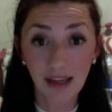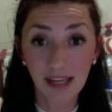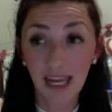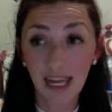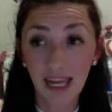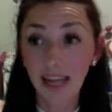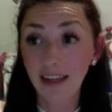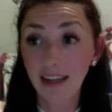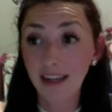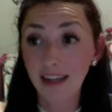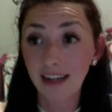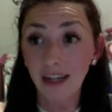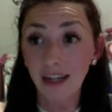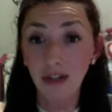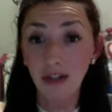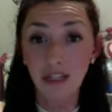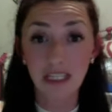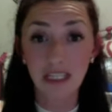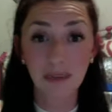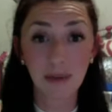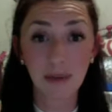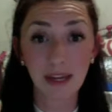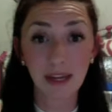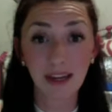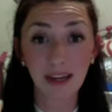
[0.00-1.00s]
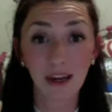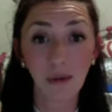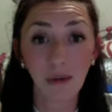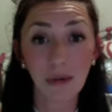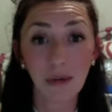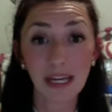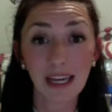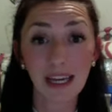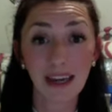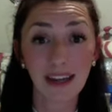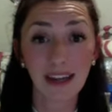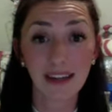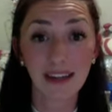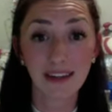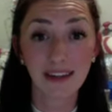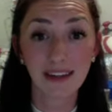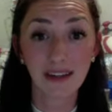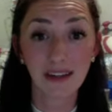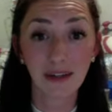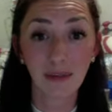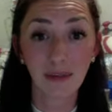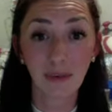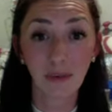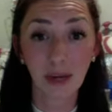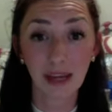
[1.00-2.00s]
Candy and I just spent a weekend
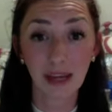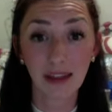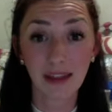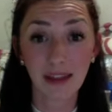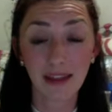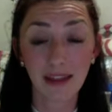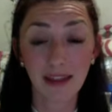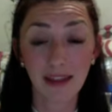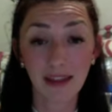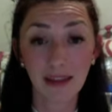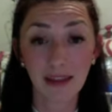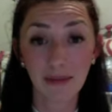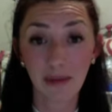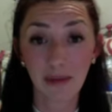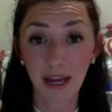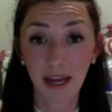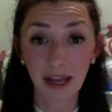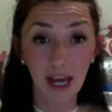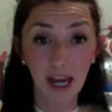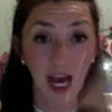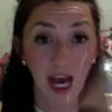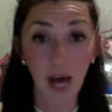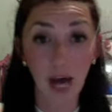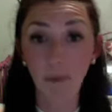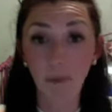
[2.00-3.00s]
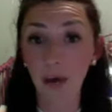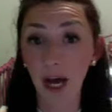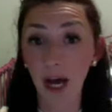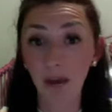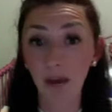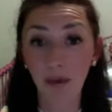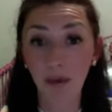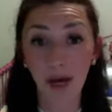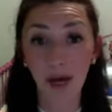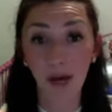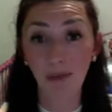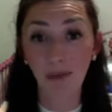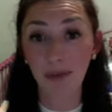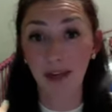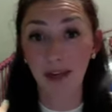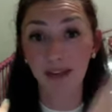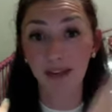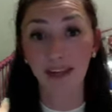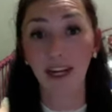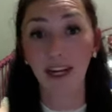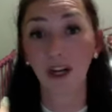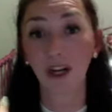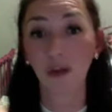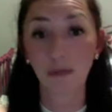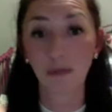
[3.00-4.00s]
with my upline,
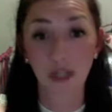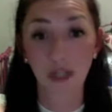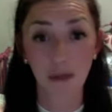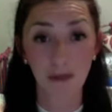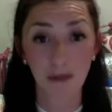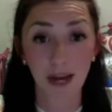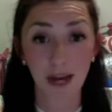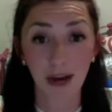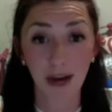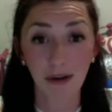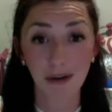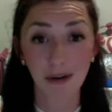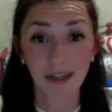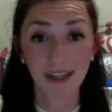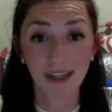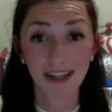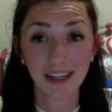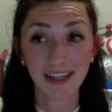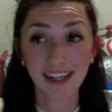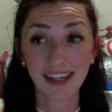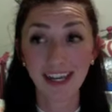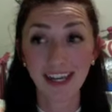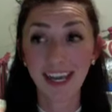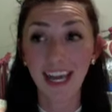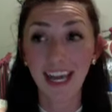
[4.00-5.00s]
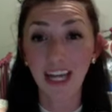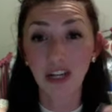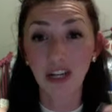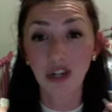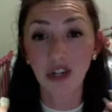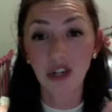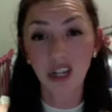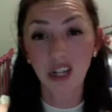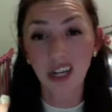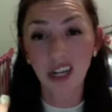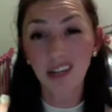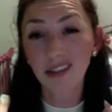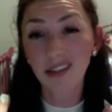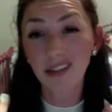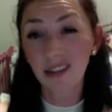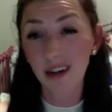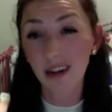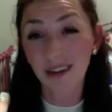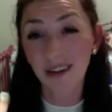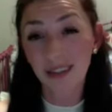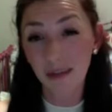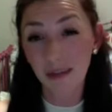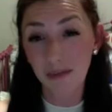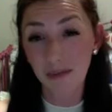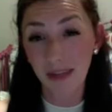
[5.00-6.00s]
Carol Bishop Hauk. And she saw
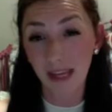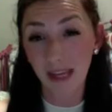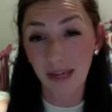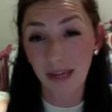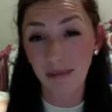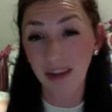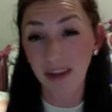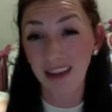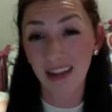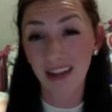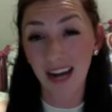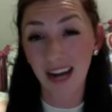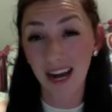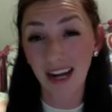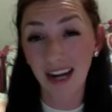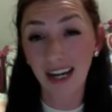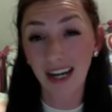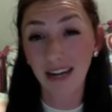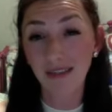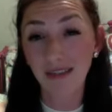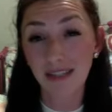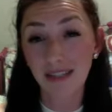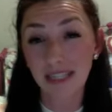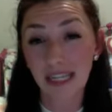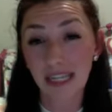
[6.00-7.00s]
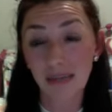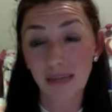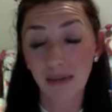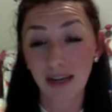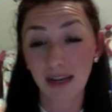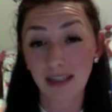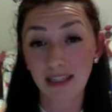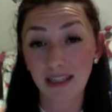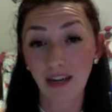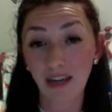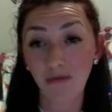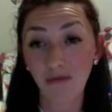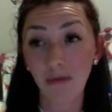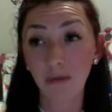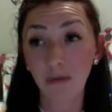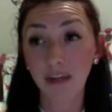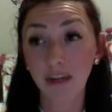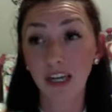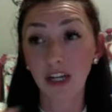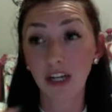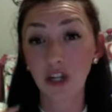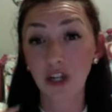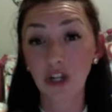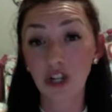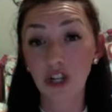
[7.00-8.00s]
something in me that I didn't even see in myself, but
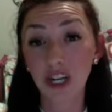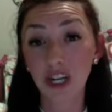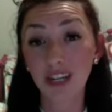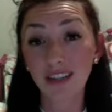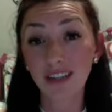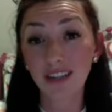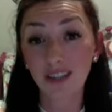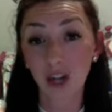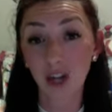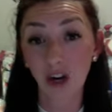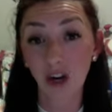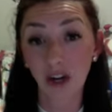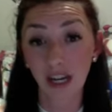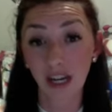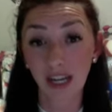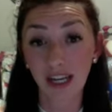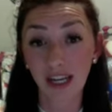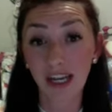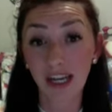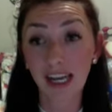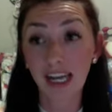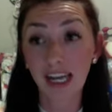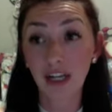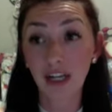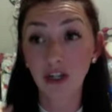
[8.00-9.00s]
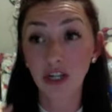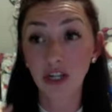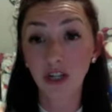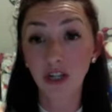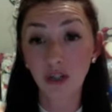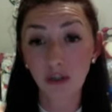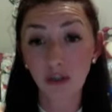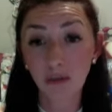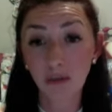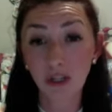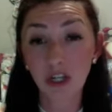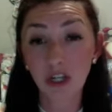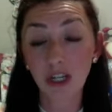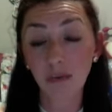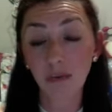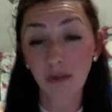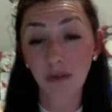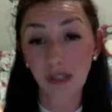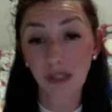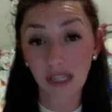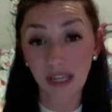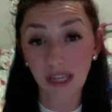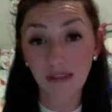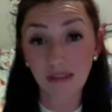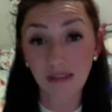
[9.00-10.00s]
because she saw it, and she told me she
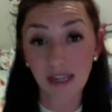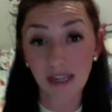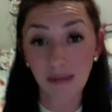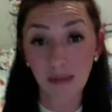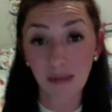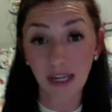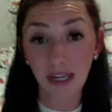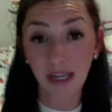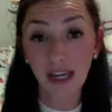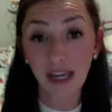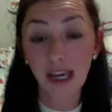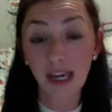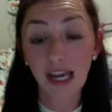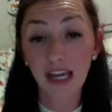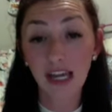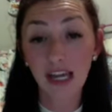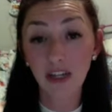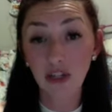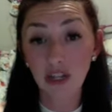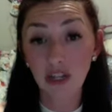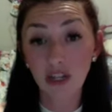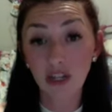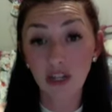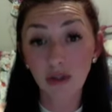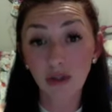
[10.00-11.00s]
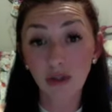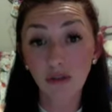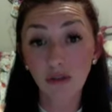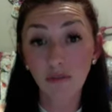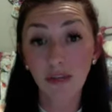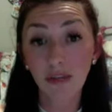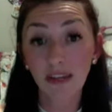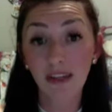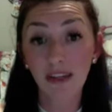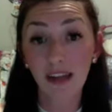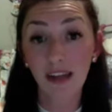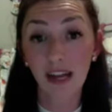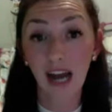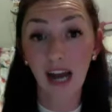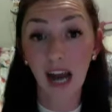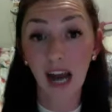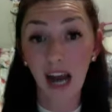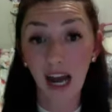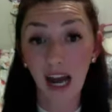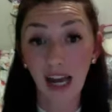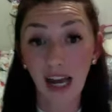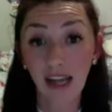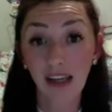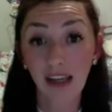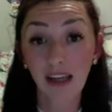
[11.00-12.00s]
believed in me, and she told me that
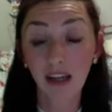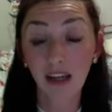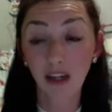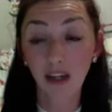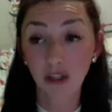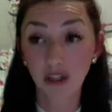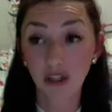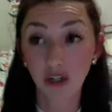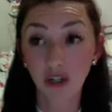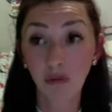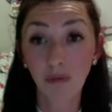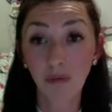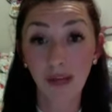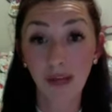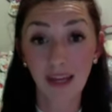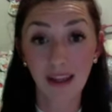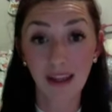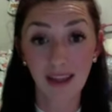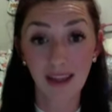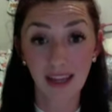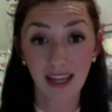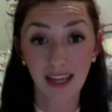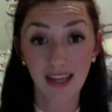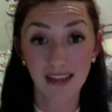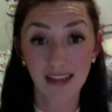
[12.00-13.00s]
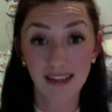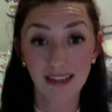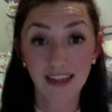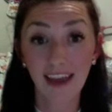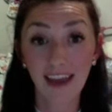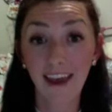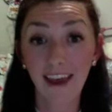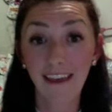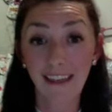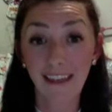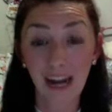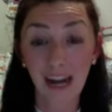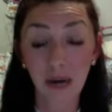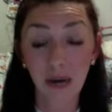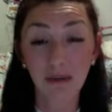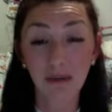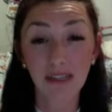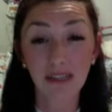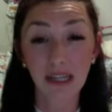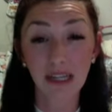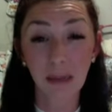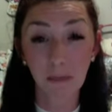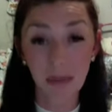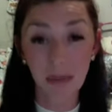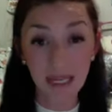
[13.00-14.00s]
I could do big things and that I was
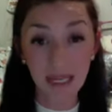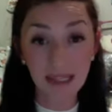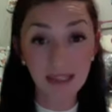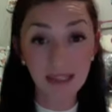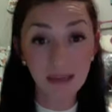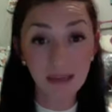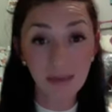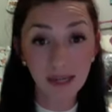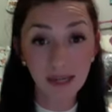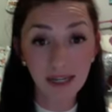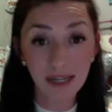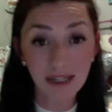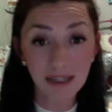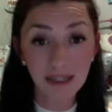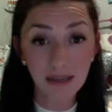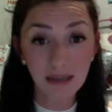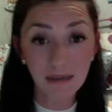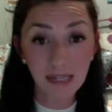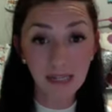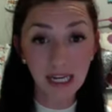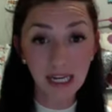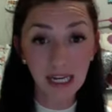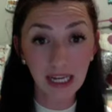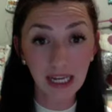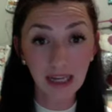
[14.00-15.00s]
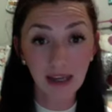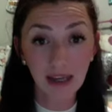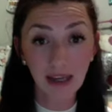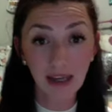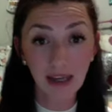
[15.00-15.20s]
going to be somebody someday,